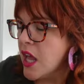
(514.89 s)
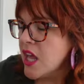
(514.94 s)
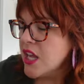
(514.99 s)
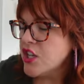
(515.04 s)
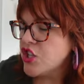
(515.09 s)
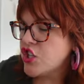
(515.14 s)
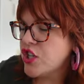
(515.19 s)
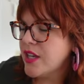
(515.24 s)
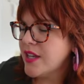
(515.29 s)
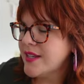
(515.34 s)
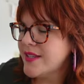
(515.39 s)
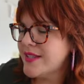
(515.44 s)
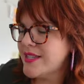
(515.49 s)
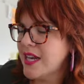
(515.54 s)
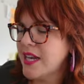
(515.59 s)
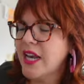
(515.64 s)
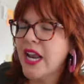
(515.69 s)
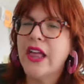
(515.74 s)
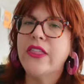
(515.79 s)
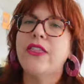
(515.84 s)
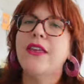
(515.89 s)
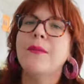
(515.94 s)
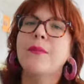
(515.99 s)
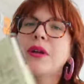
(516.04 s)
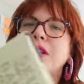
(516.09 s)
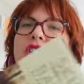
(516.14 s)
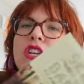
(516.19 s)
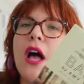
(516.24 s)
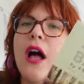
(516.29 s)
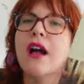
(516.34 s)
She has done nothing
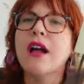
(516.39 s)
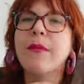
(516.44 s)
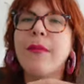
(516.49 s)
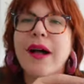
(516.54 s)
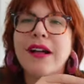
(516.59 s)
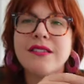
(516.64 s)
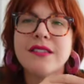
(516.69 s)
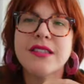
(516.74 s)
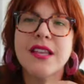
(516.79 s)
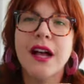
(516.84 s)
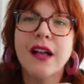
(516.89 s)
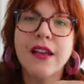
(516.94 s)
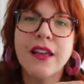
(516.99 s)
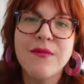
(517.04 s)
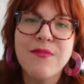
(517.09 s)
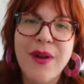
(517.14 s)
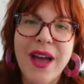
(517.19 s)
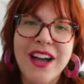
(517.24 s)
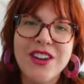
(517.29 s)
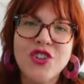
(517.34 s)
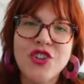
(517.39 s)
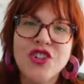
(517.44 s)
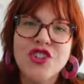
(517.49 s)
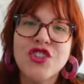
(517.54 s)
but talk about Skunk and Badger,